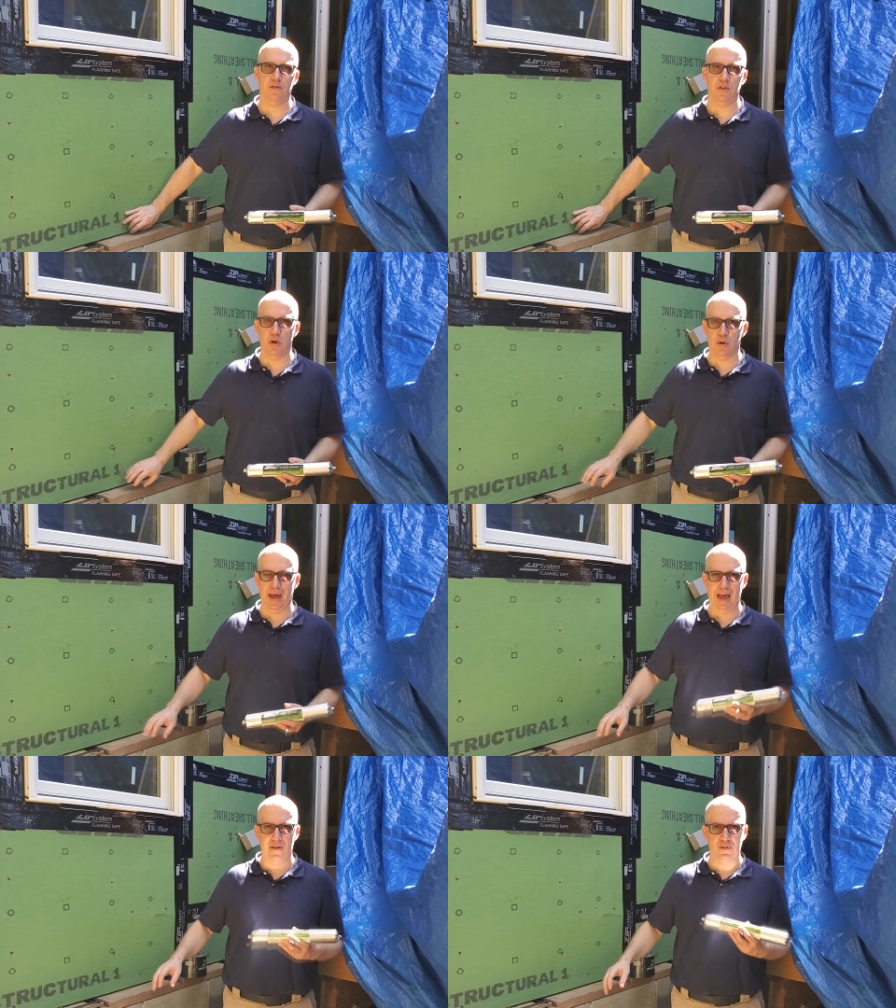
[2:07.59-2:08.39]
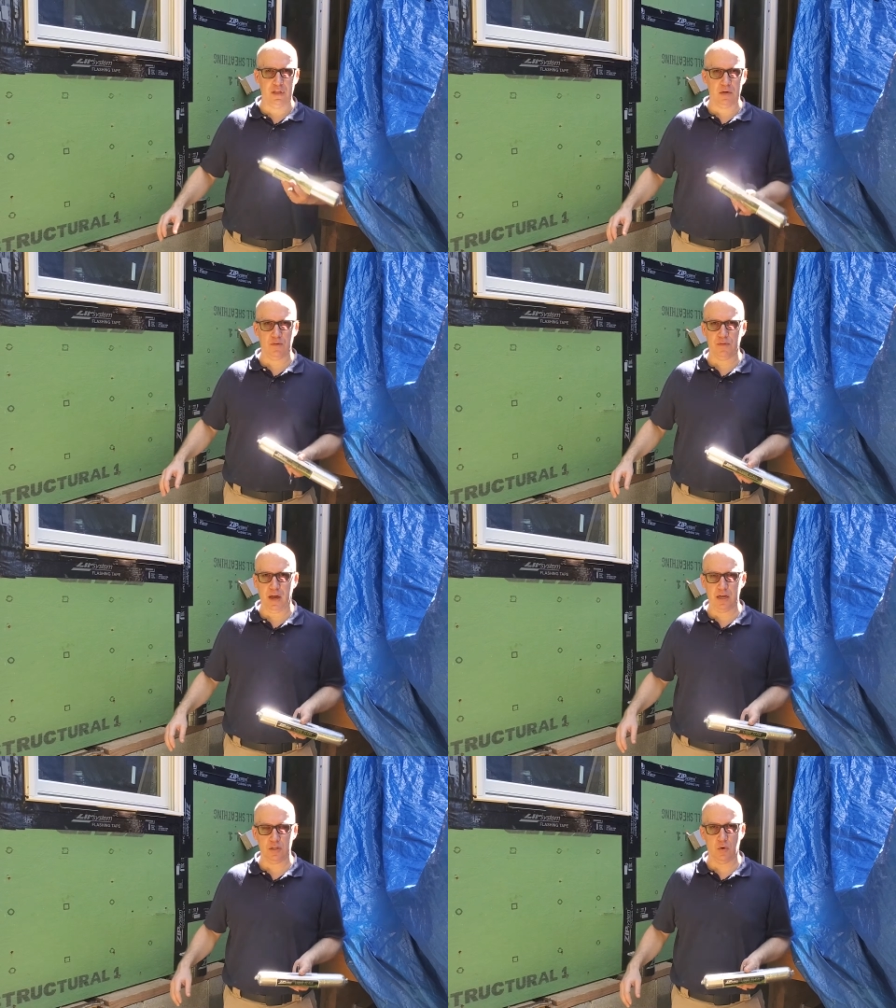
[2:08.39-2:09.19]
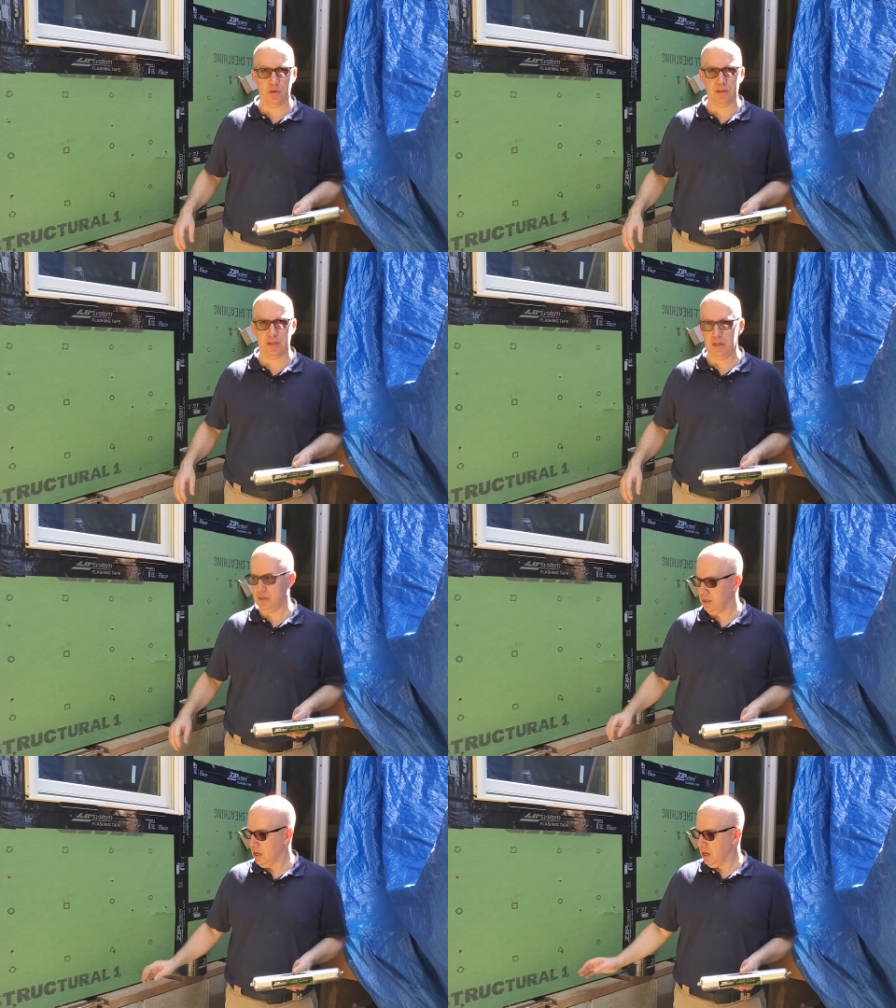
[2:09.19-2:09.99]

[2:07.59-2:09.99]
So if you don't have the liquid flash or the sealant,